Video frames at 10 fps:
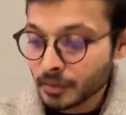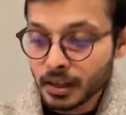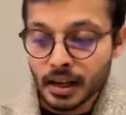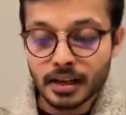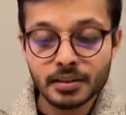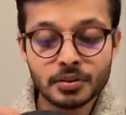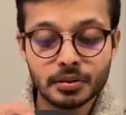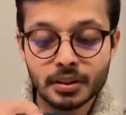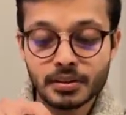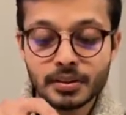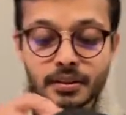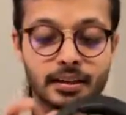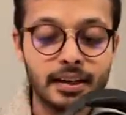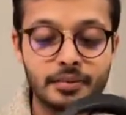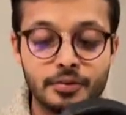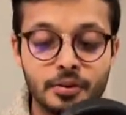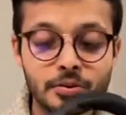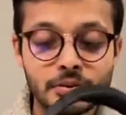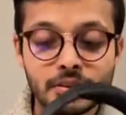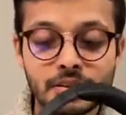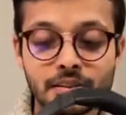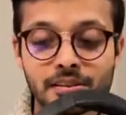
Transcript: And so these are the headphones.